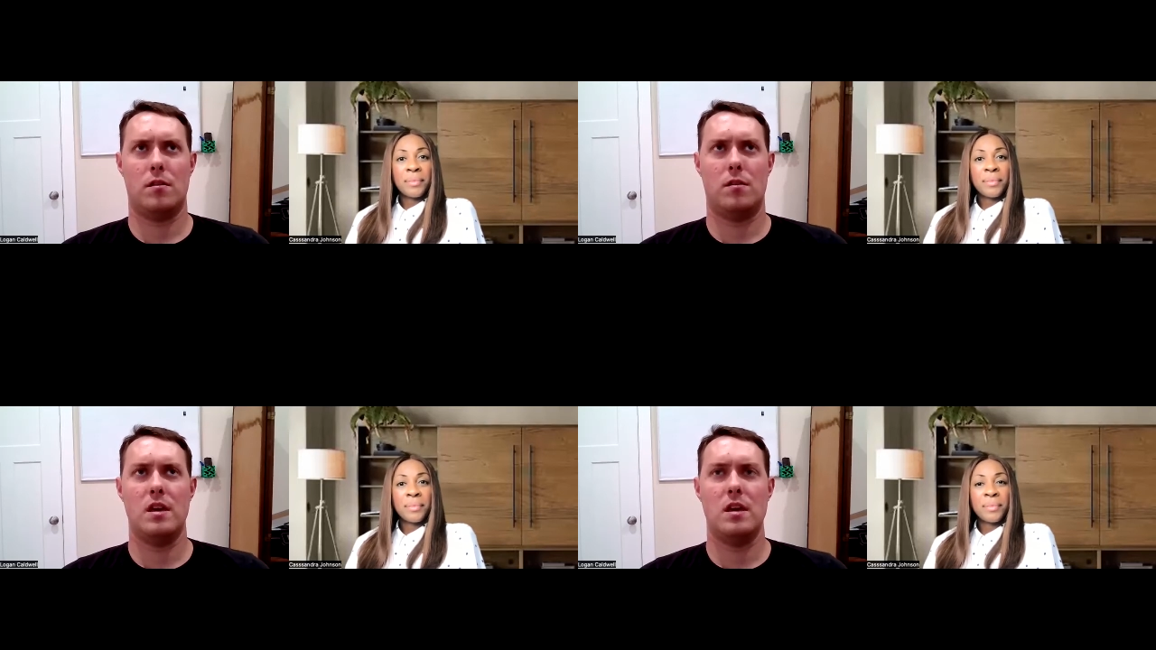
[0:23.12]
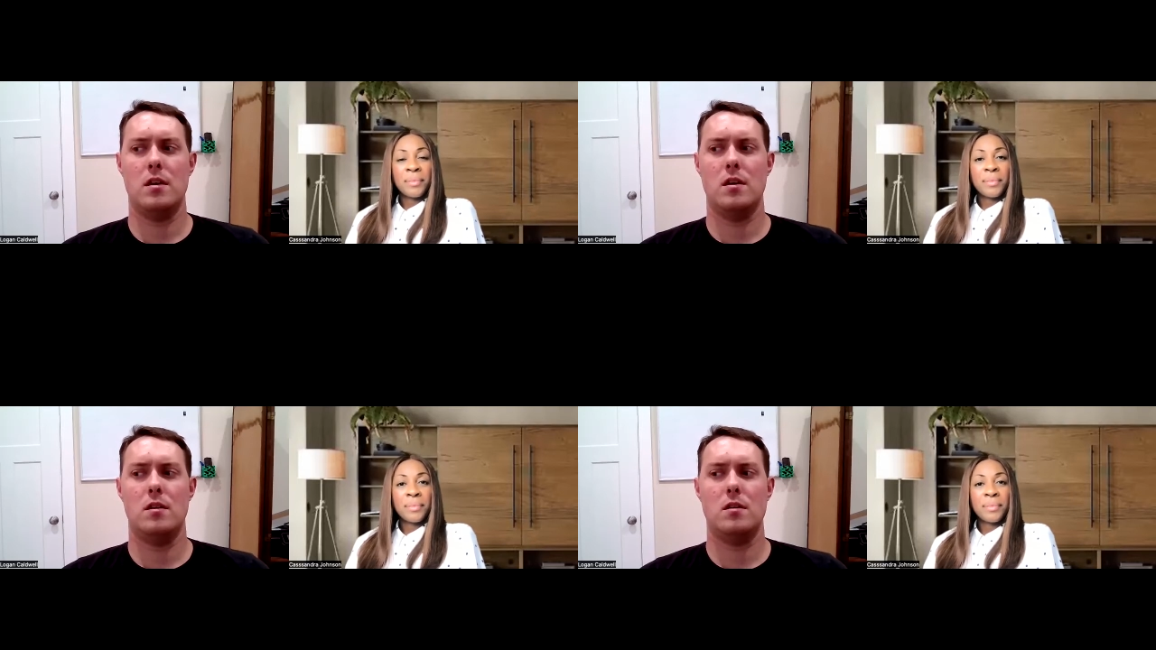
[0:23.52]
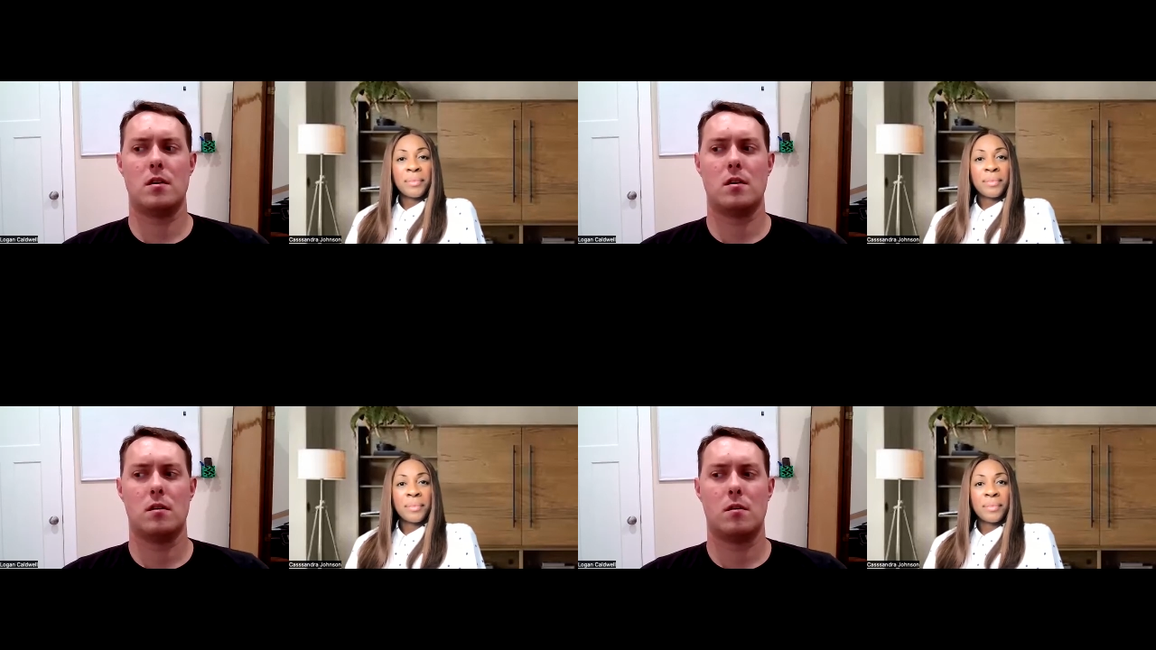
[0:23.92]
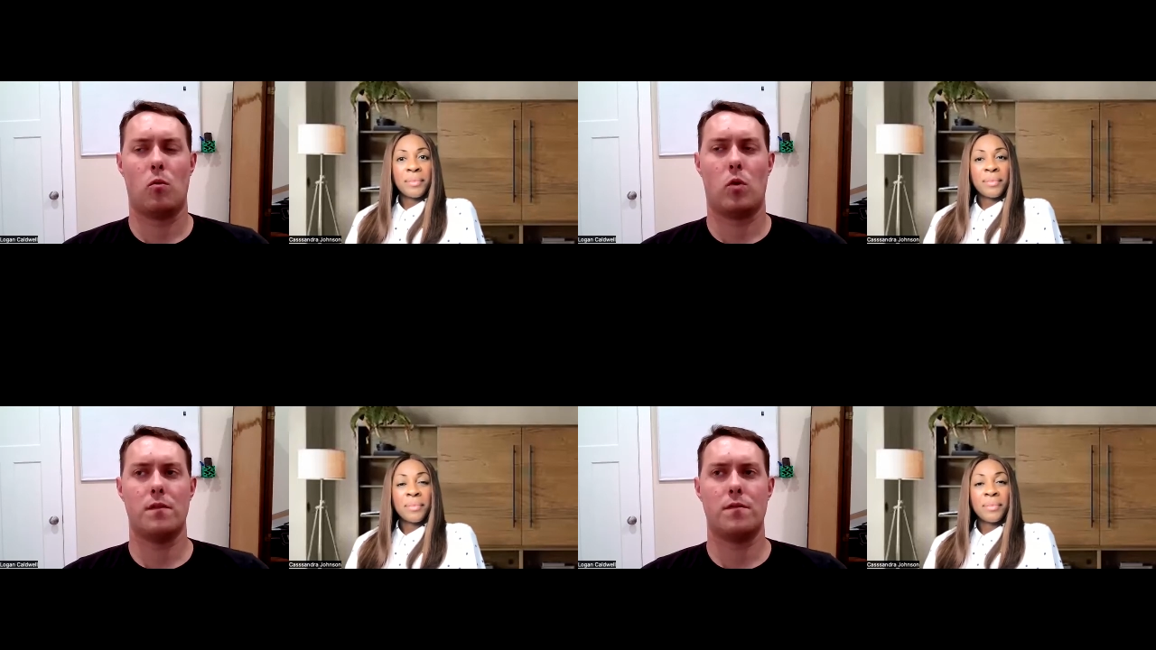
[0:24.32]
Speaker 1: the
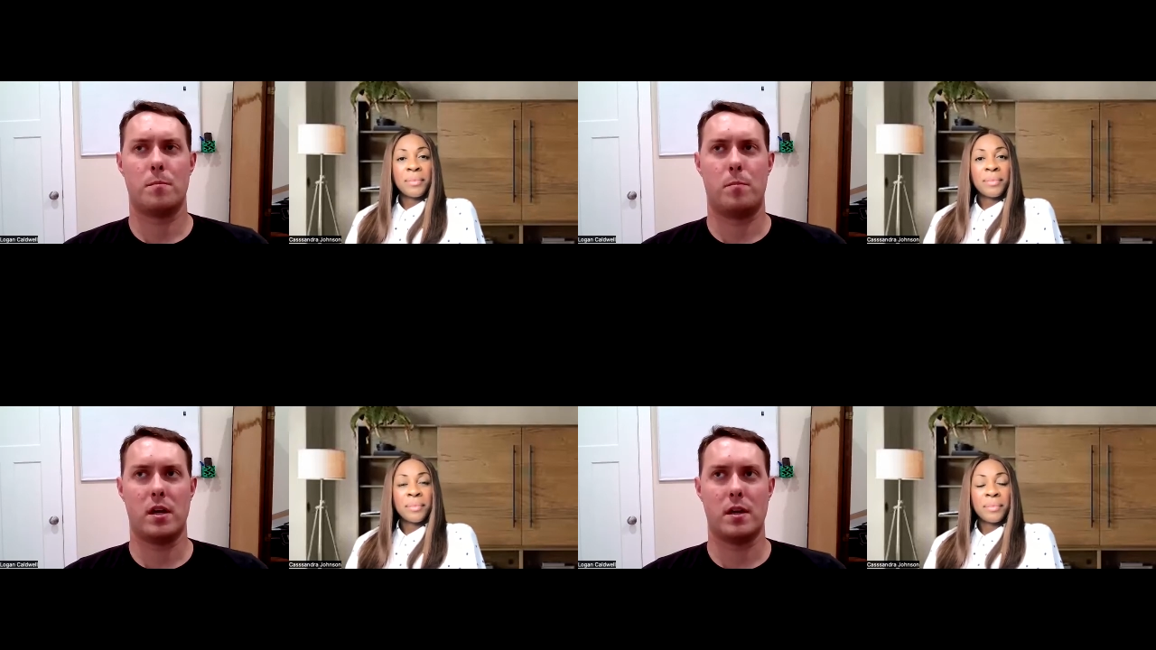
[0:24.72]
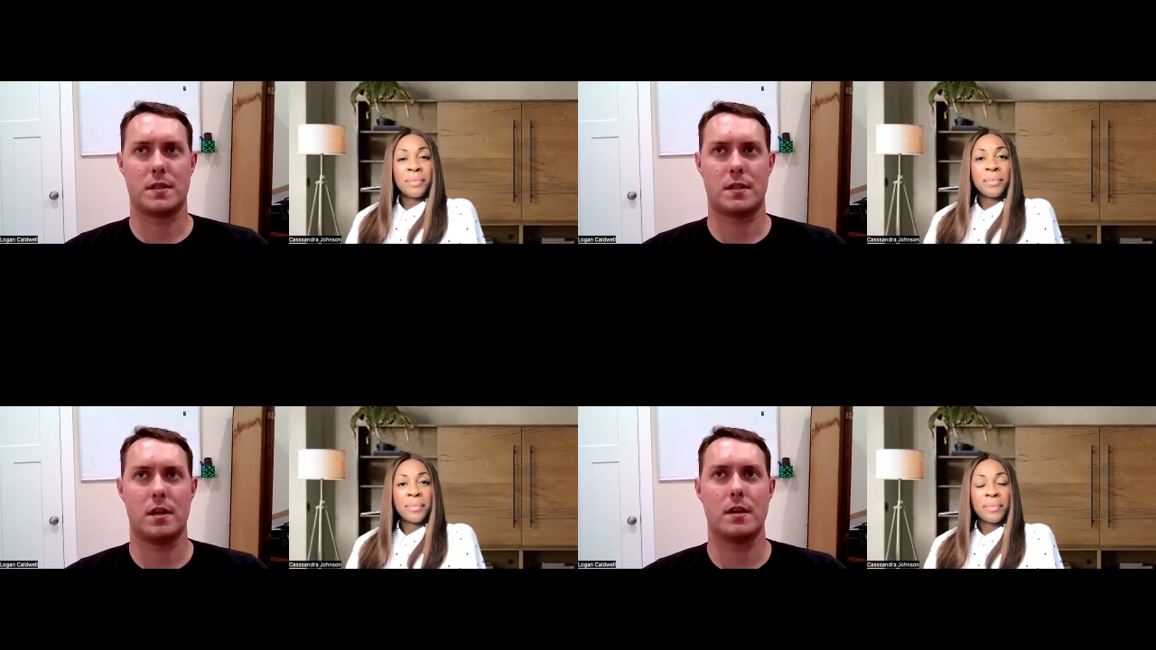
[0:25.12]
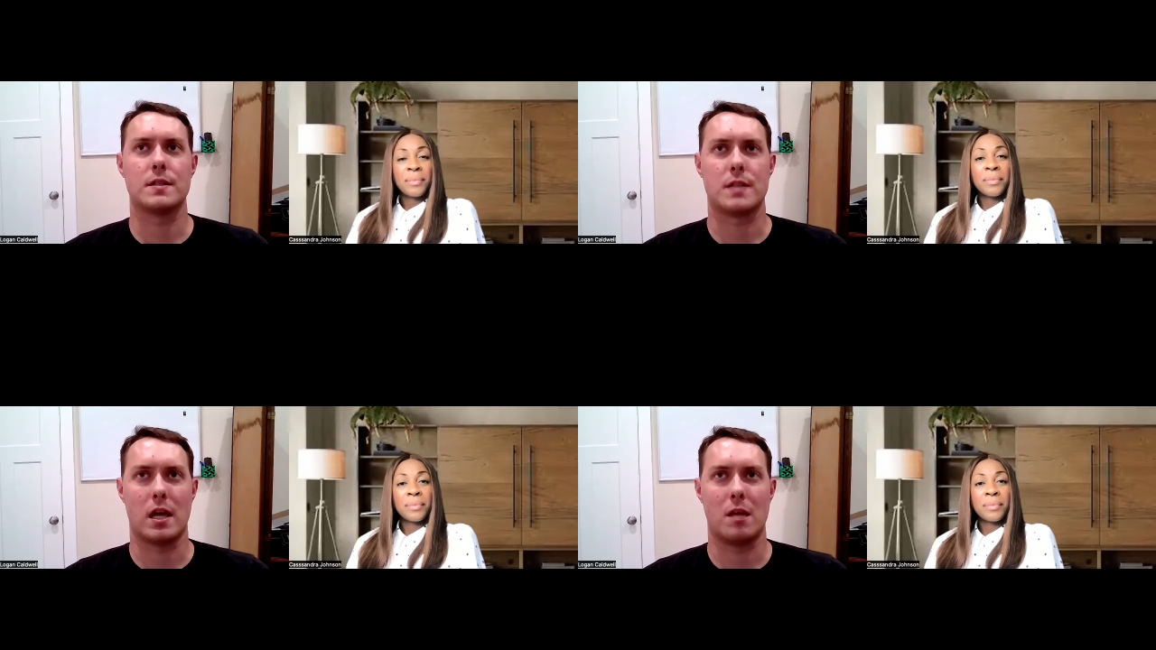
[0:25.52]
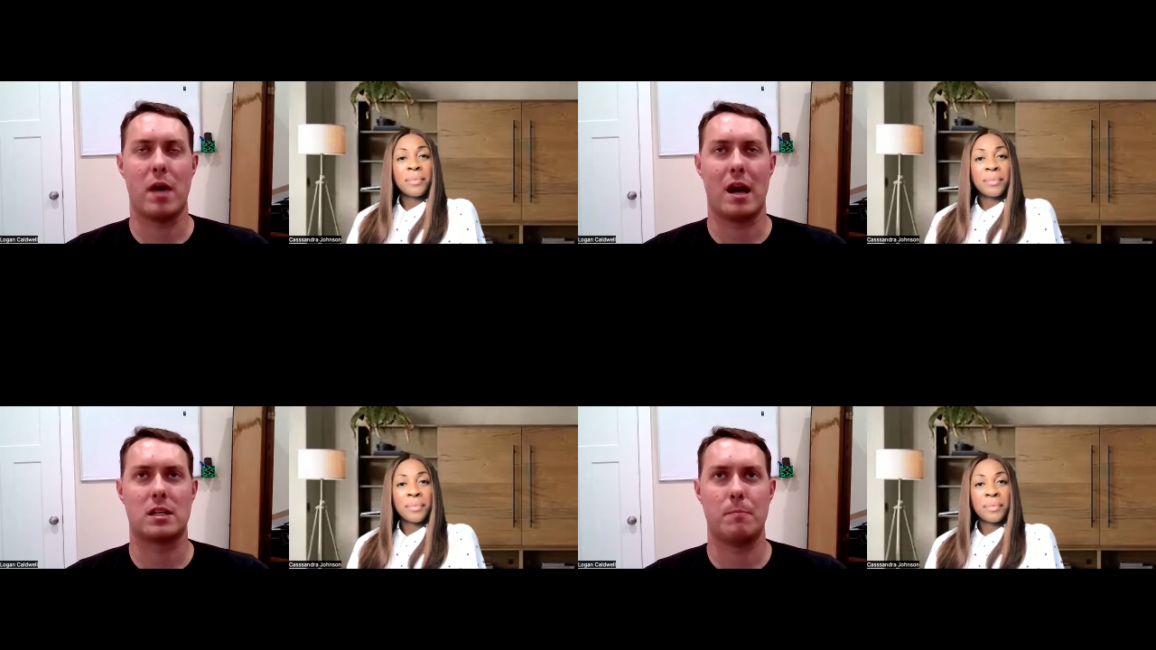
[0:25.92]
one of the biggest things that
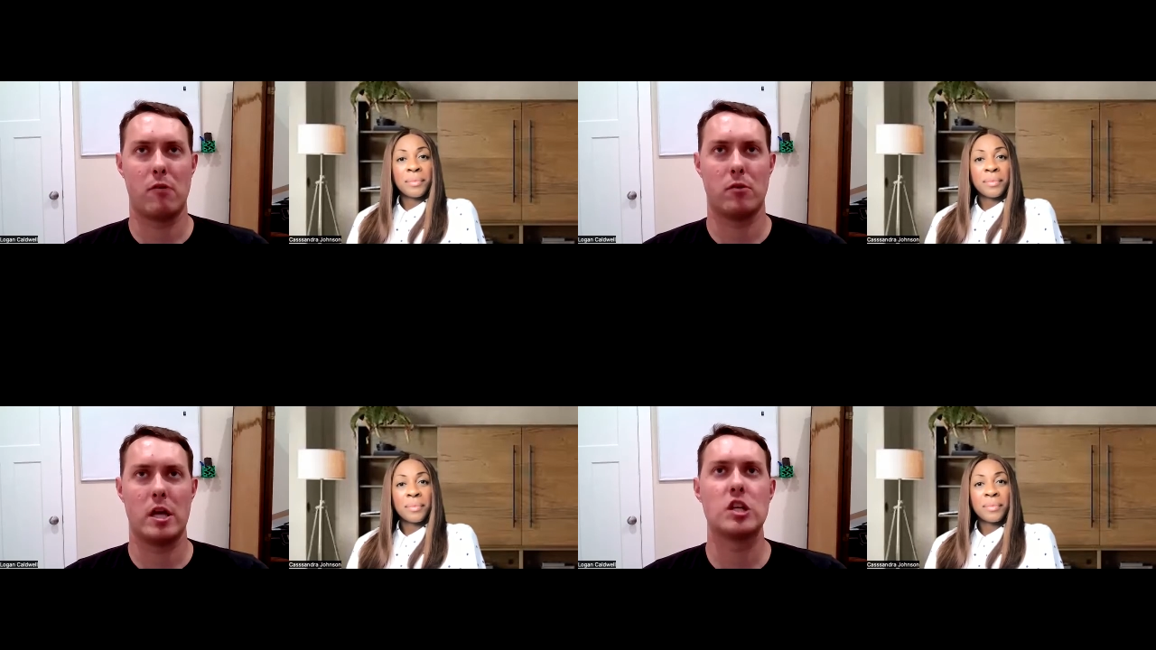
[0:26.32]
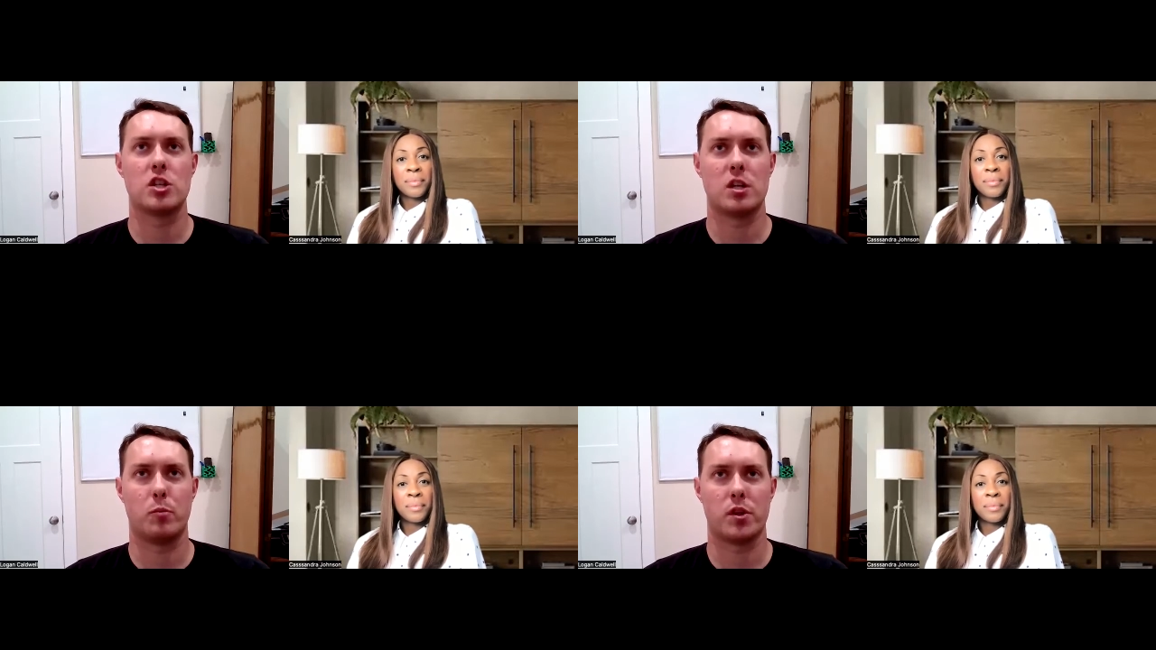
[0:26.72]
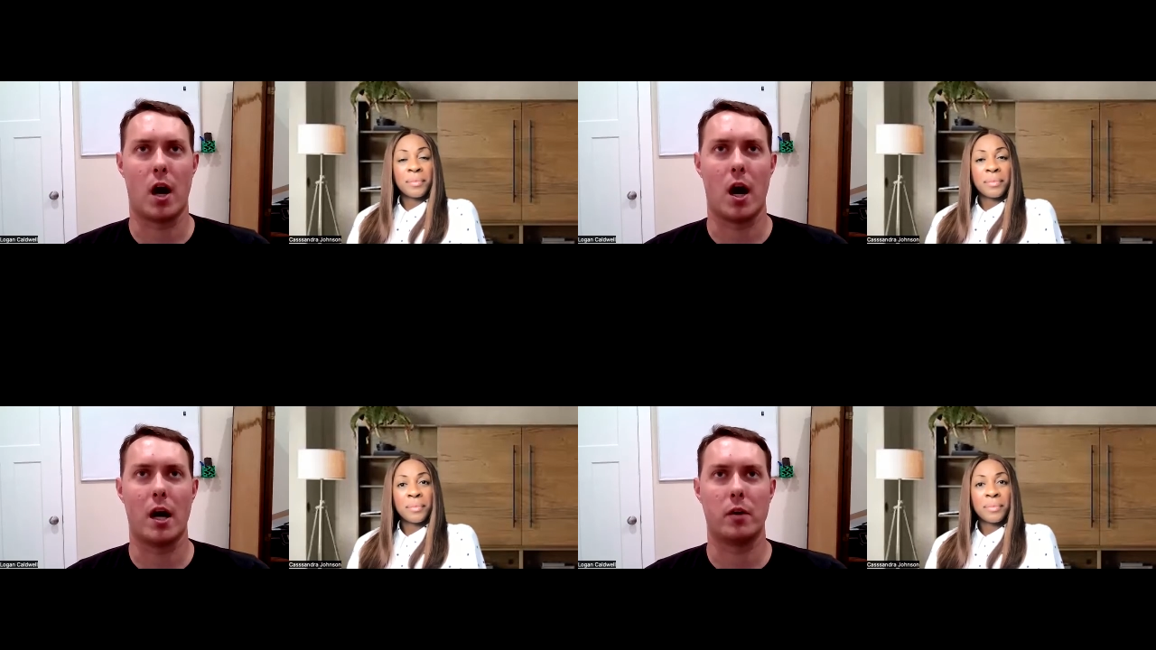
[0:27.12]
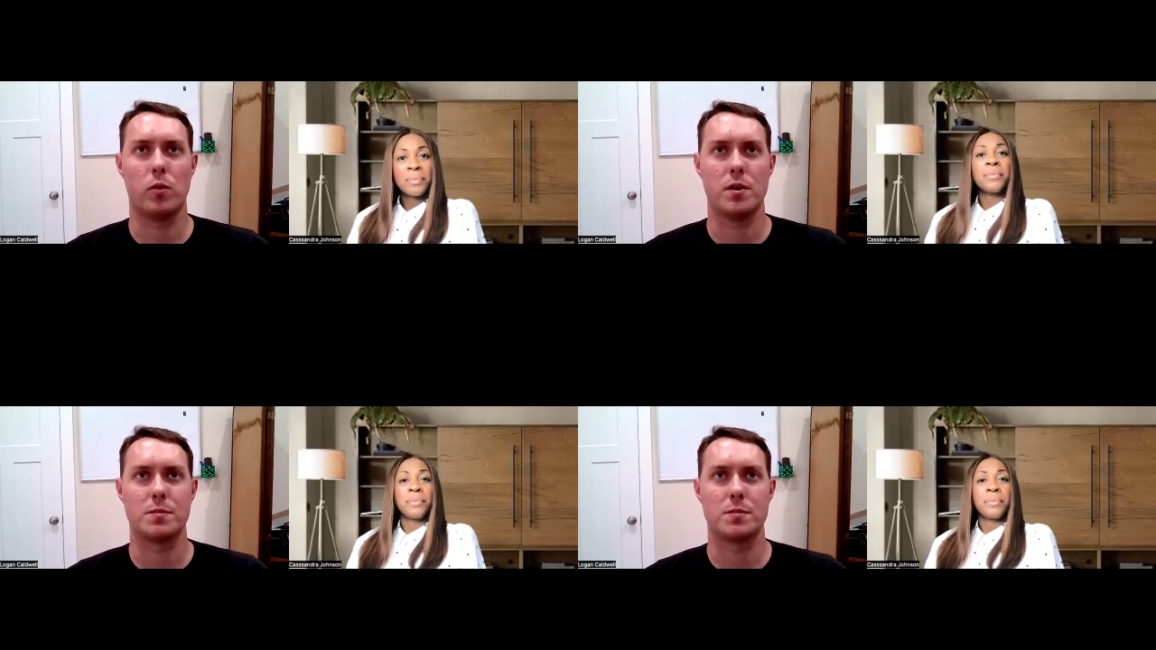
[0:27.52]
impacted my relationship with God was